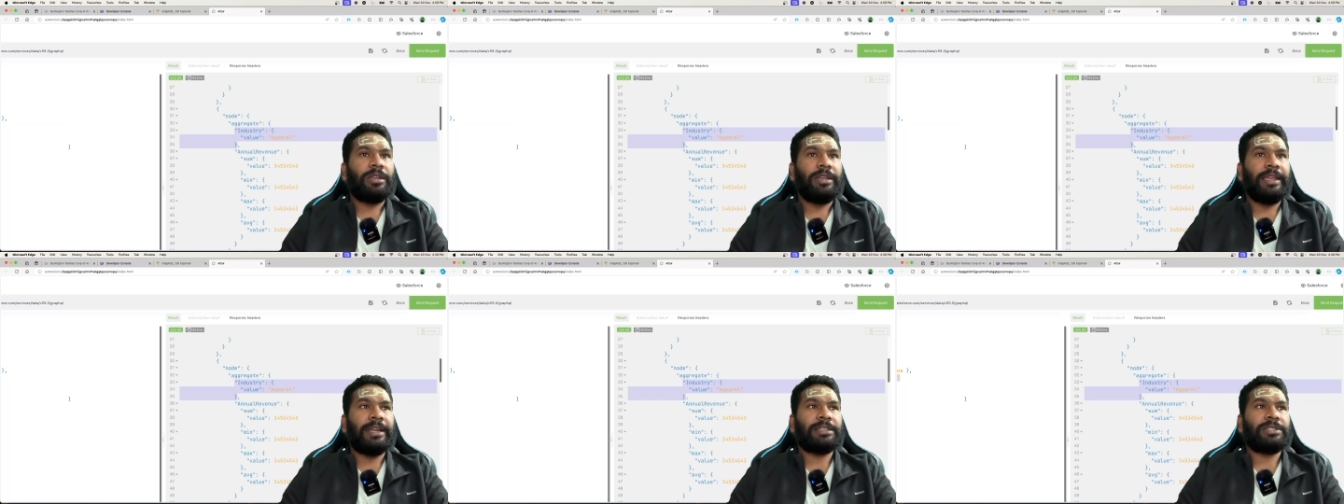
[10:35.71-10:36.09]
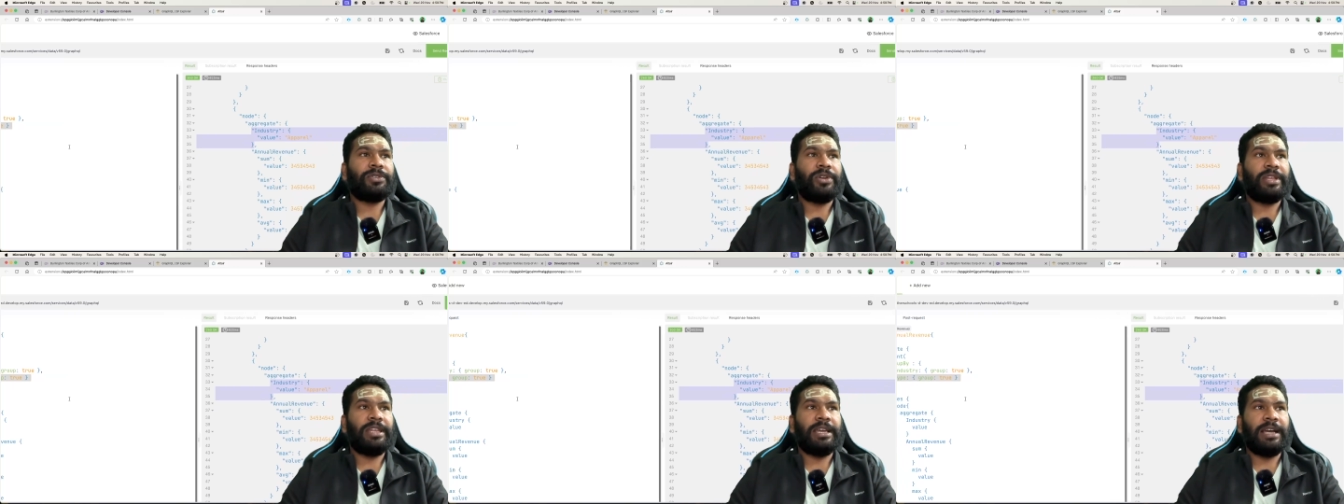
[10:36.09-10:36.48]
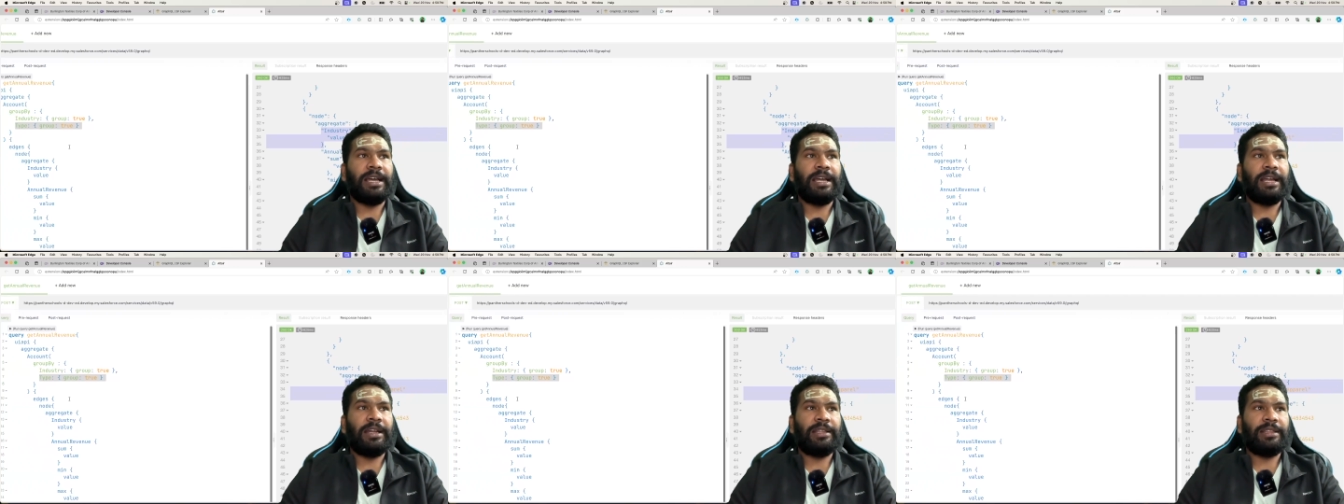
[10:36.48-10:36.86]
let's quickly
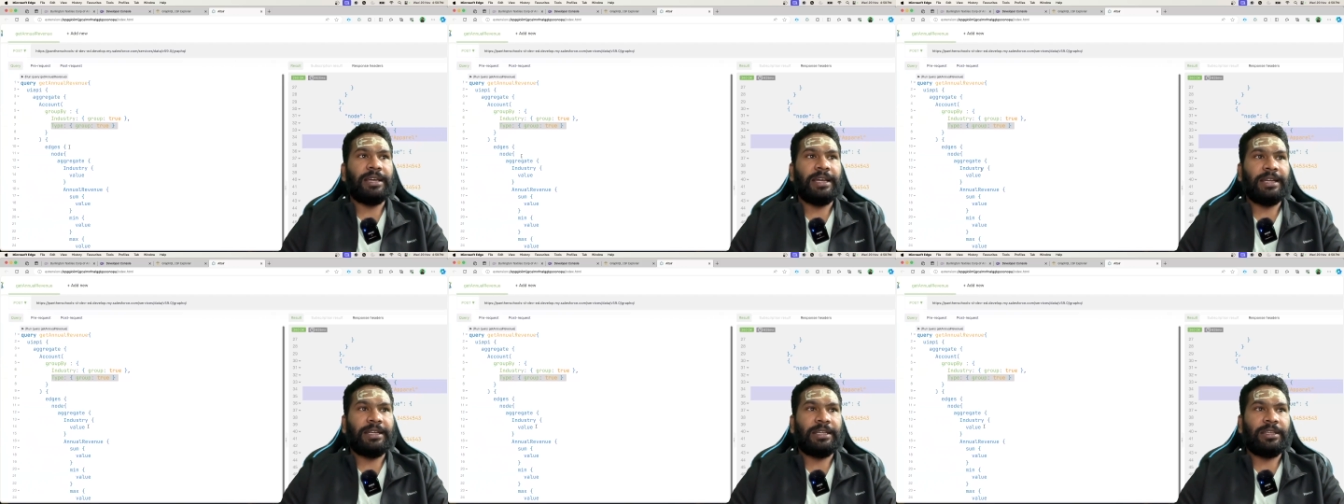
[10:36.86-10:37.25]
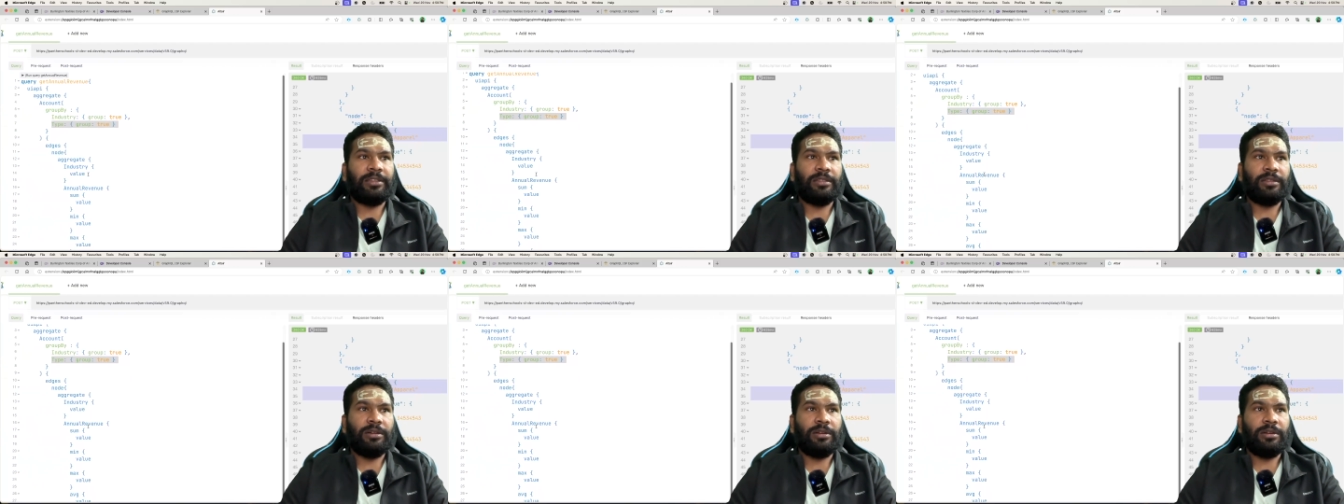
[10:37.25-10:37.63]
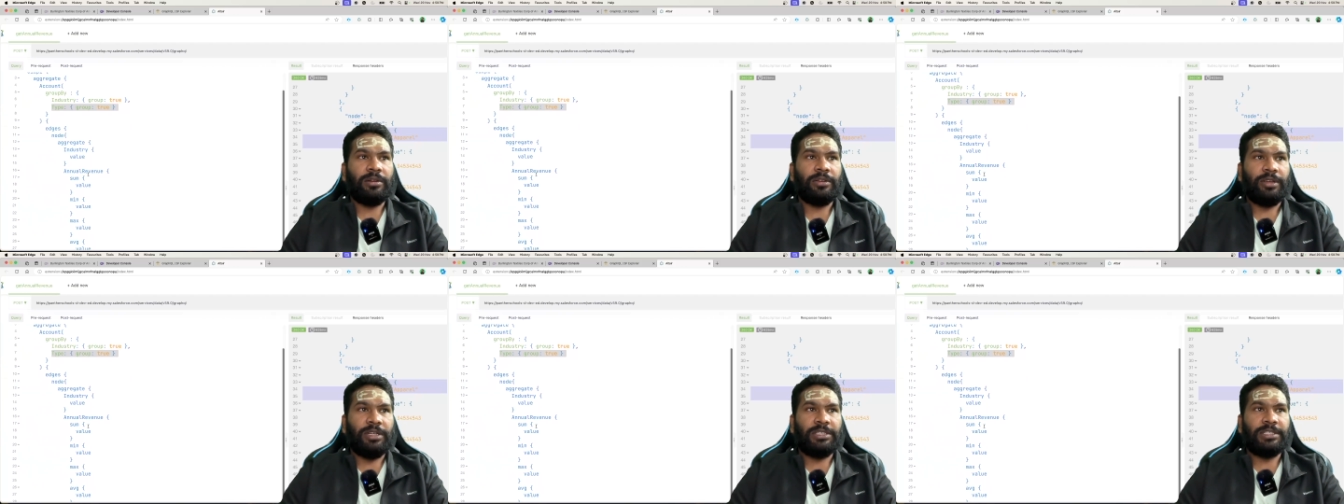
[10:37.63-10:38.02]
add that in the
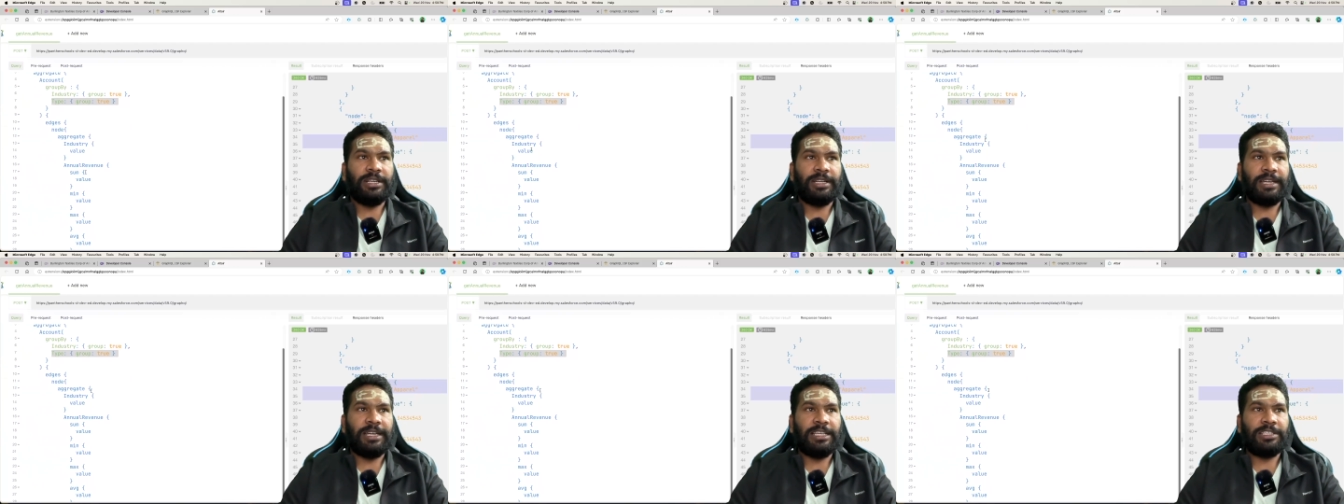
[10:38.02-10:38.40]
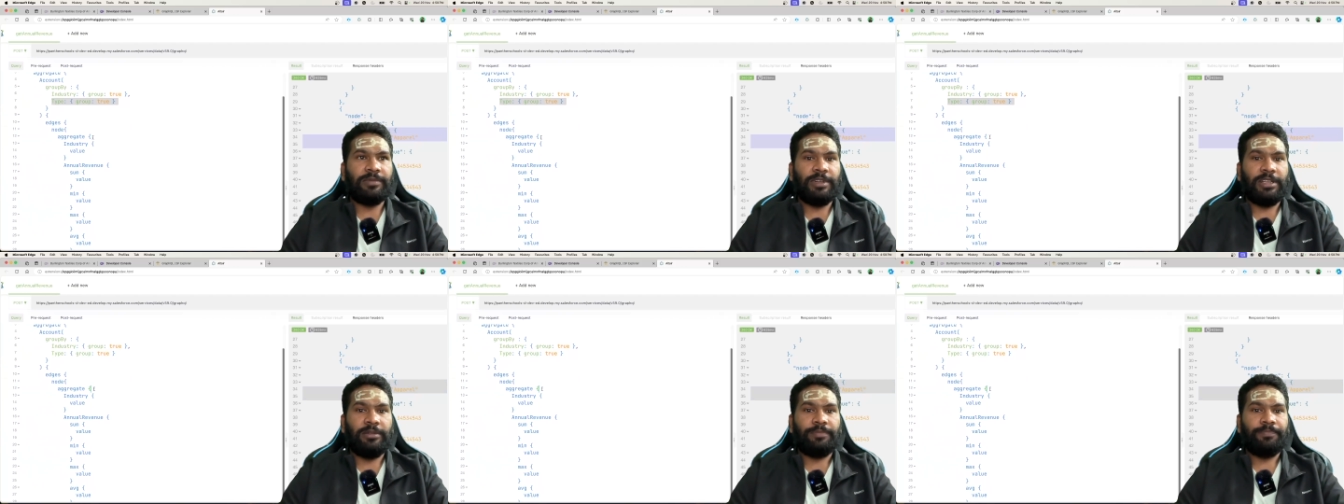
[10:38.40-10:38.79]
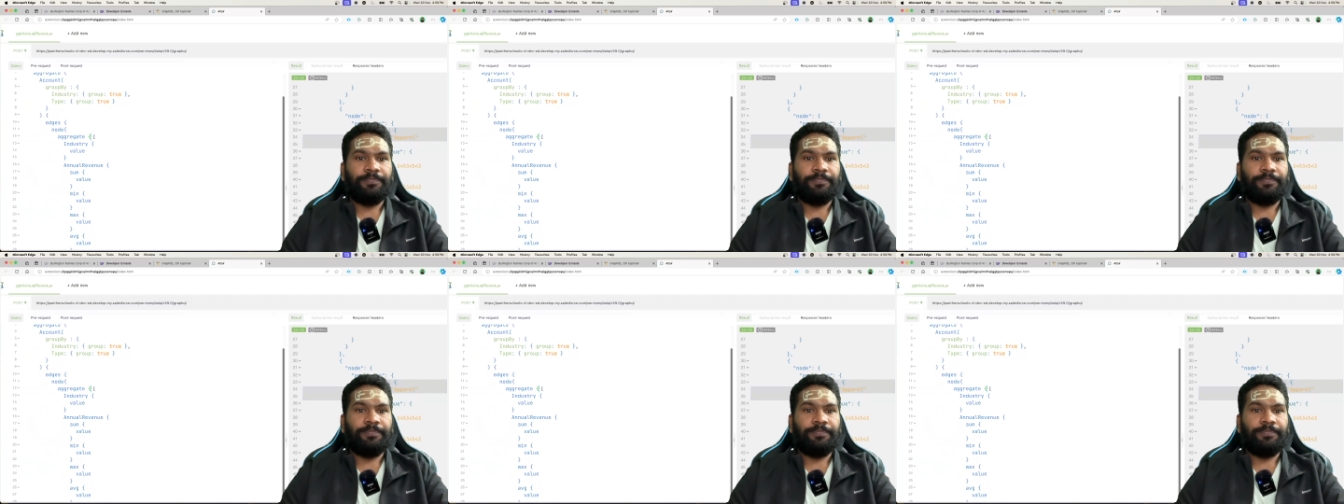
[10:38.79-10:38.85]
result as well